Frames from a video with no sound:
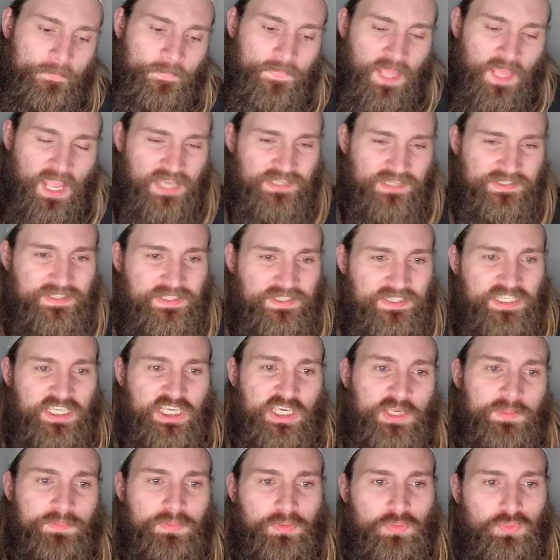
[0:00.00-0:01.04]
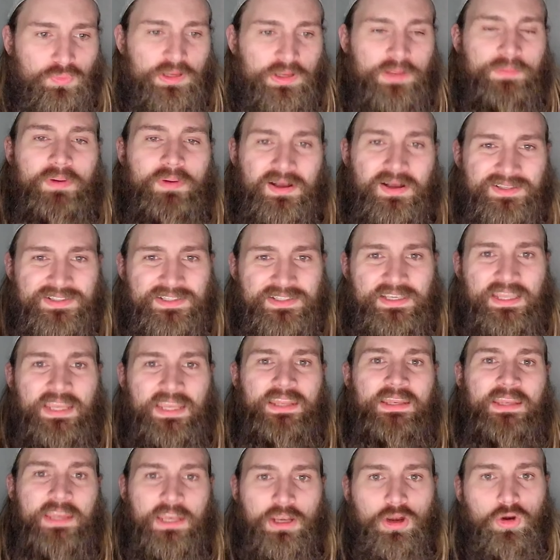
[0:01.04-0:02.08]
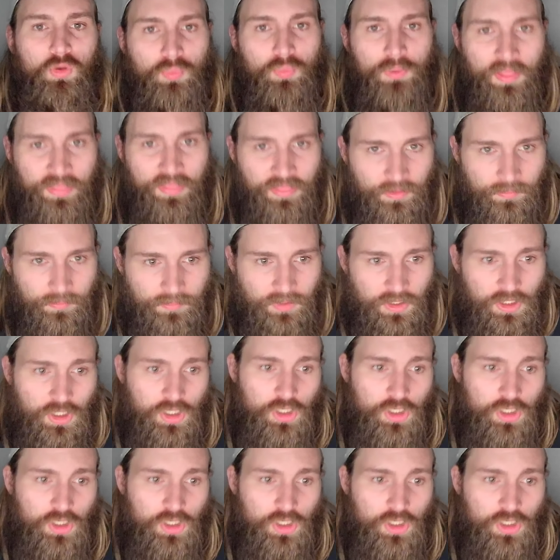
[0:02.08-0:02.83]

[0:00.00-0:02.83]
has to keep Ribas getting in her rhythm.